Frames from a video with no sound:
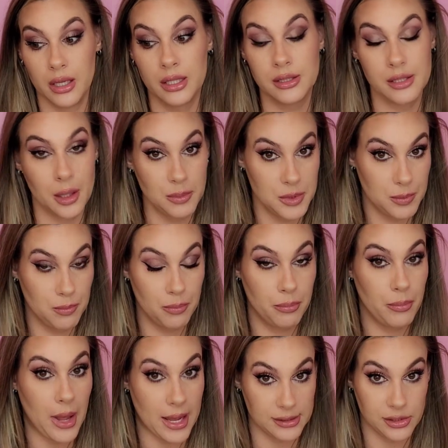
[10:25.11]
ends up
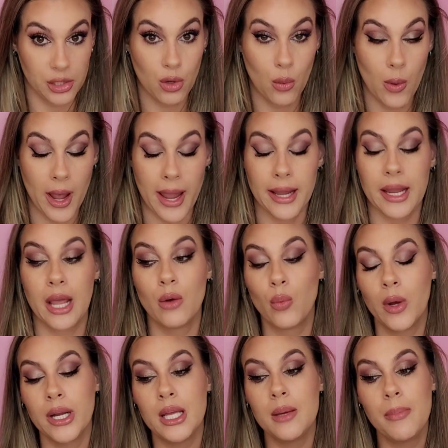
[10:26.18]
passing away.
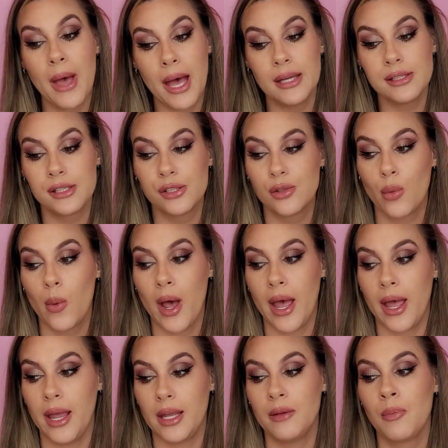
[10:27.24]
And when he passes
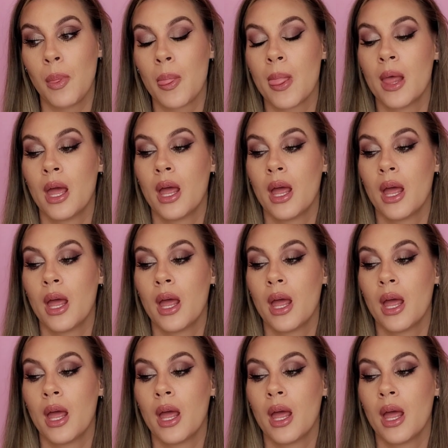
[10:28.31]
away,